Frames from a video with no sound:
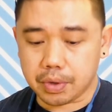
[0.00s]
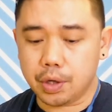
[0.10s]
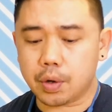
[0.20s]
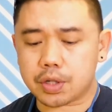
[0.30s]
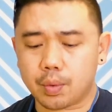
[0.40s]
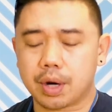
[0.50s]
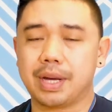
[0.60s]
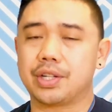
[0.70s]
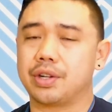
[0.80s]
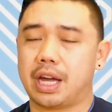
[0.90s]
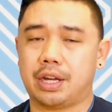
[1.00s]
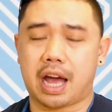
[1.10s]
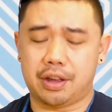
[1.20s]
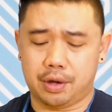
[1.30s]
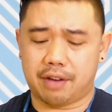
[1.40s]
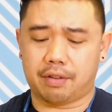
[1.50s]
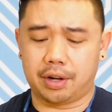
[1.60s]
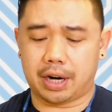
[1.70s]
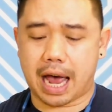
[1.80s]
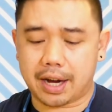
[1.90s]
You also want to make sure that you have
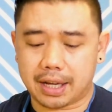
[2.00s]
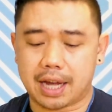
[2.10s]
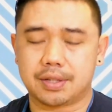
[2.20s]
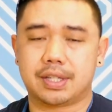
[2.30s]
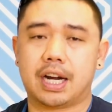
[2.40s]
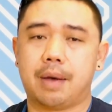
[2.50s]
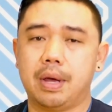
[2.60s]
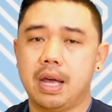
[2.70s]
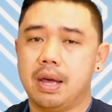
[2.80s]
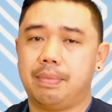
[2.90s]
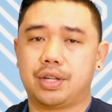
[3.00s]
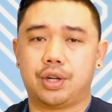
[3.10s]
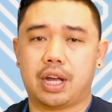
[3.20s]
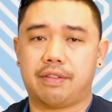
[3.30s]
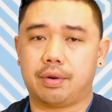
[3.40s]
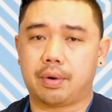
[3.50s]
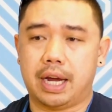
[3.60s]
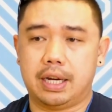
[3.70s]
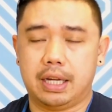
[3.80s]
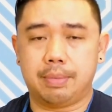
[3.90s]
all your ad accounts set up. Make sure you have a
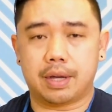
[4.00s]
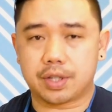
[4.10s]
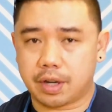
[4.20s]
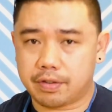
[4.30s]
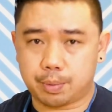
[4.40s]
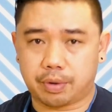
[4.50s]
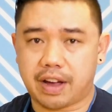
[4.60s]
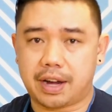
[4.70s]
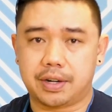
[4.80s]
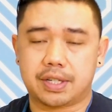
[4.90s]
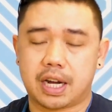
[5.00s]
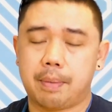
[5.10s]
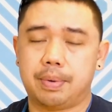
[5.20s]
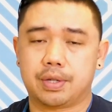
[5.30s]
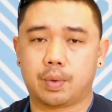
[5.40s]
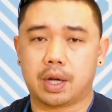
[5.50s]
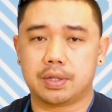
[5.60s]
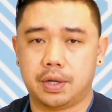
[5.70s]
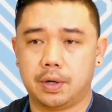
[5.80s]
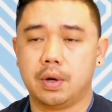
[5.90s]
great email service provider set up as
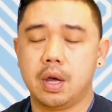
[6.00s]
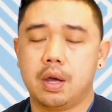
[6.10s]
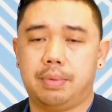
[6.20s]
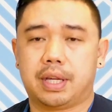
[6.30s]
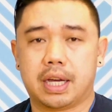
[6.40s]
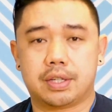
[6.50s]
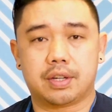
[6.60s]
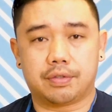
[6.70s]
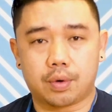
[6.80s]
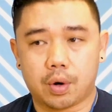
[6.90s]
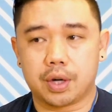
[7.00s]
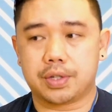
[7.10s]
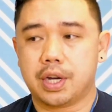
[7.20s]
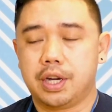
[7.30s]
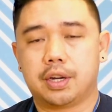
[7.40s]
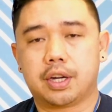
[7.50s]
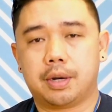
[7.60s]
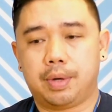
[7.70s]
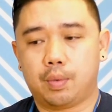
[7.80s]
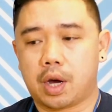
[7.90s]
well too, because of course you're
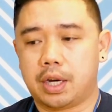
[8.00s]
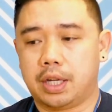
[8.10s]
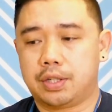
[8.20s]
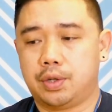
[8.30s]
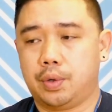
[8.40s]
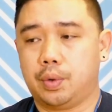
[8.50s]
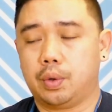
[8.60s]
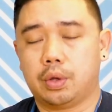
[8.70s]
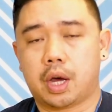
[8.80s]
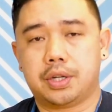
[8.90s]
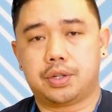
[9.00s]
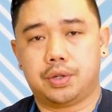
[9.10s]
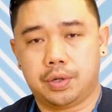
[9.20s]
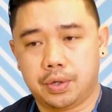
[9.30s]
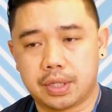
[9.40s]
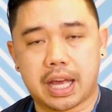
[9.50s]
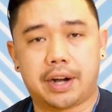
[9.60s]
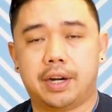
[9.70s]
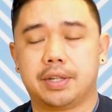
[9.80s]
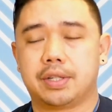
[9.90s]
going to be wanting to launch
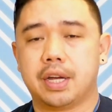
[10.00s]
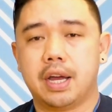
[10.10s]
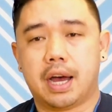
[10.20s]
newsletters